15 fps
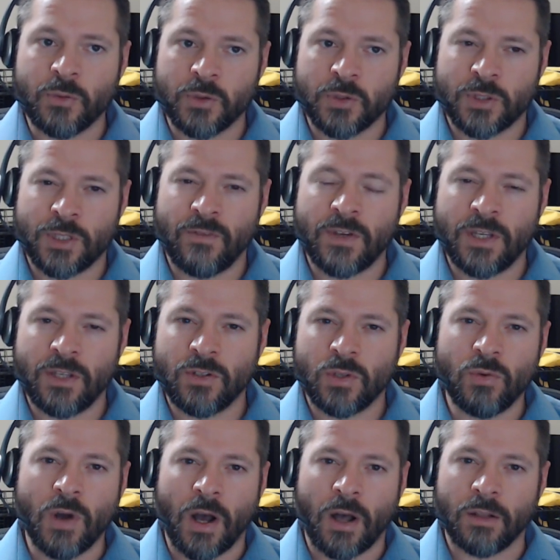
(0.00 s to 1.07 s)
was
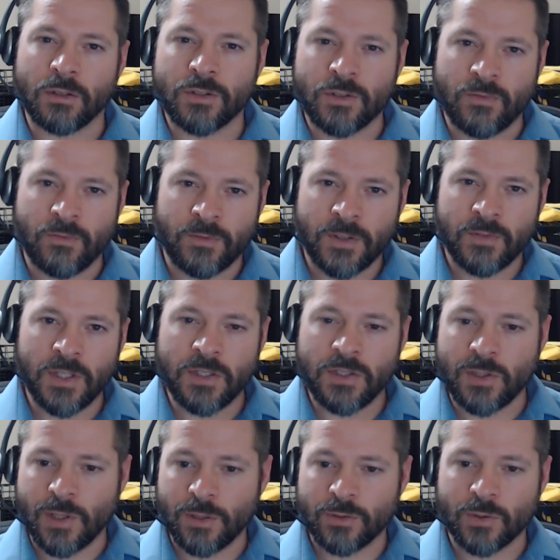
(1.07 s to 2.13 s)

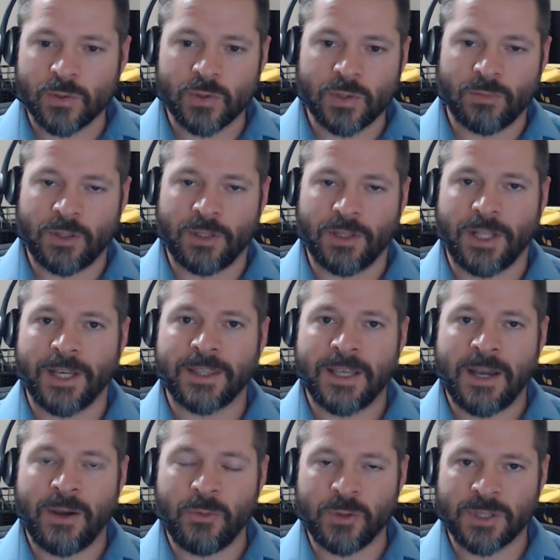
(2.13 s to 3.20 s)
$72.50 or something like
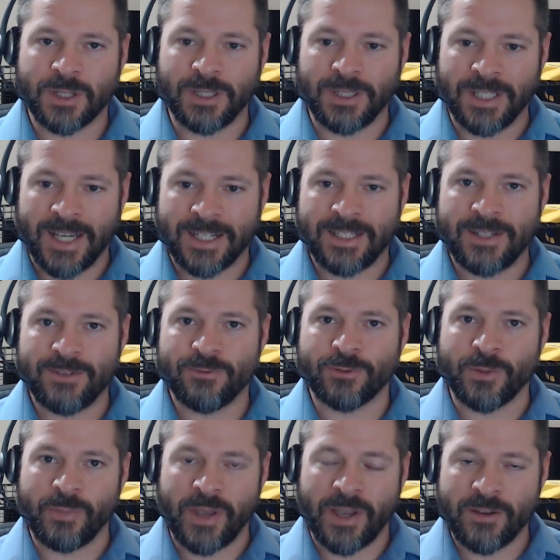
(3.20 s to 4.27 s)
that was collected
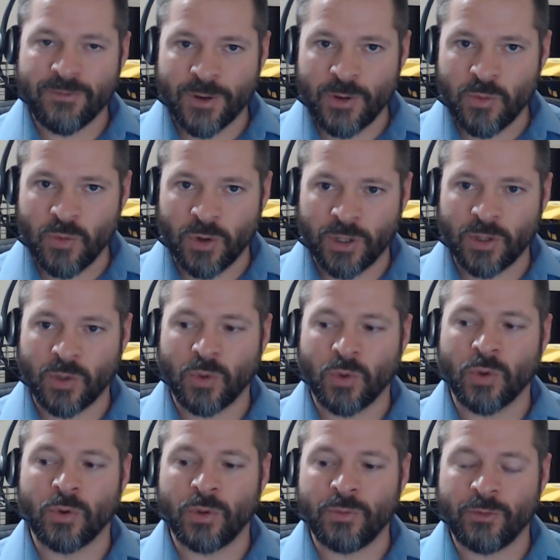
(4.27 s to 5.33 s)
from everyone in the
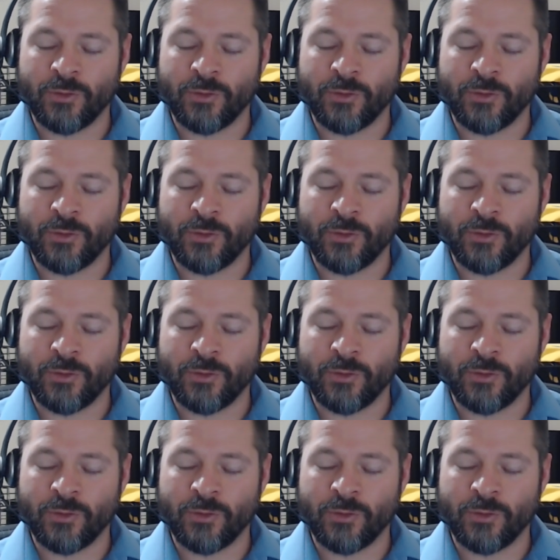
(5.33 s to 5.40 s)
courtroom.